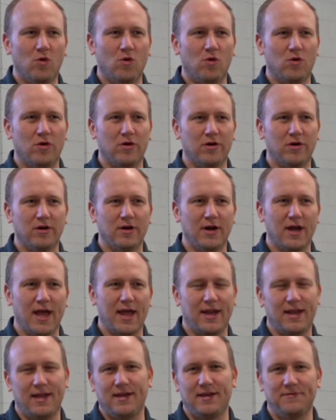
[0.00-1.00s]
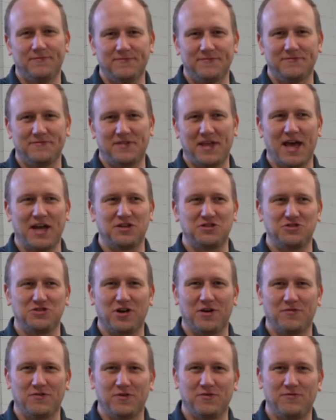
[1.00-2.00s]
or any
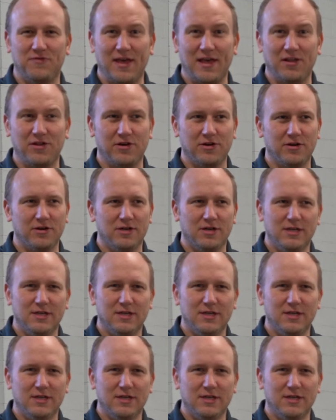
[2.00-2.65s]
catastrophic failure.